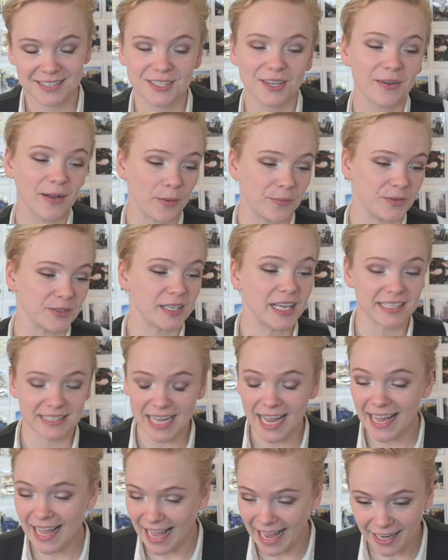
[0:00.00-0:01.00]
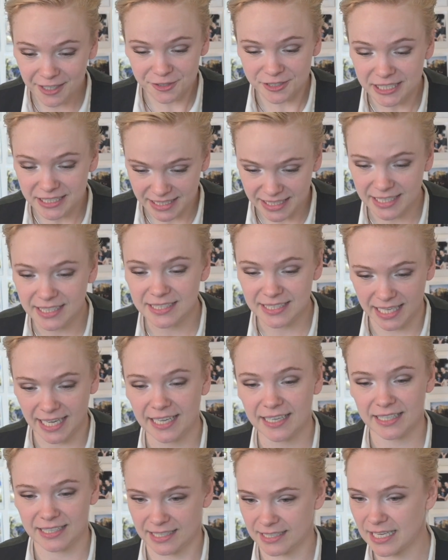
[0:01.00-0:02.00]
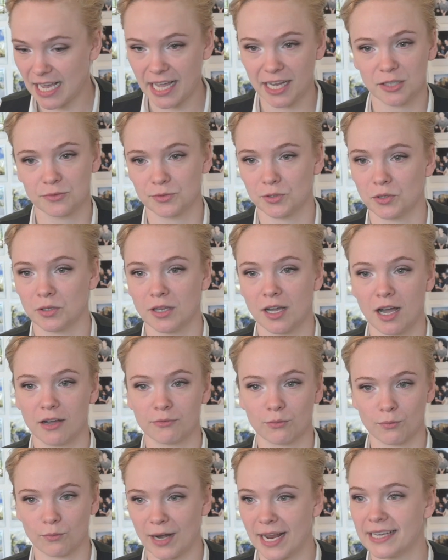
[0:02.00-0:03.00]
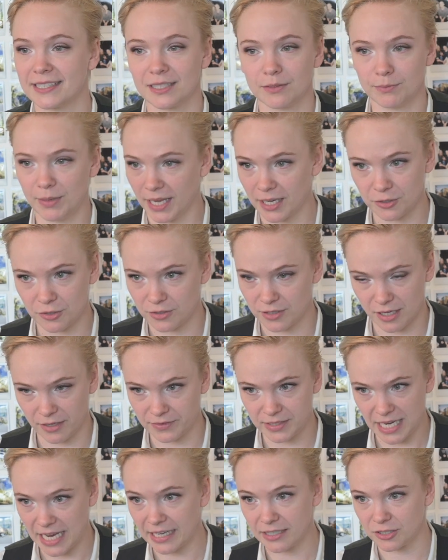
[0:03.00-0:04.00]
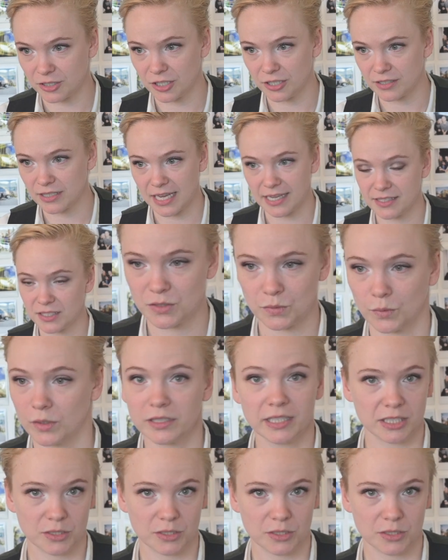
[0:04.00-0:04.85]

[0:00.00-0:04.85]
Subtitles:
so helpful. Yes, I actually did take an entire roll of random pictures of textures and swirly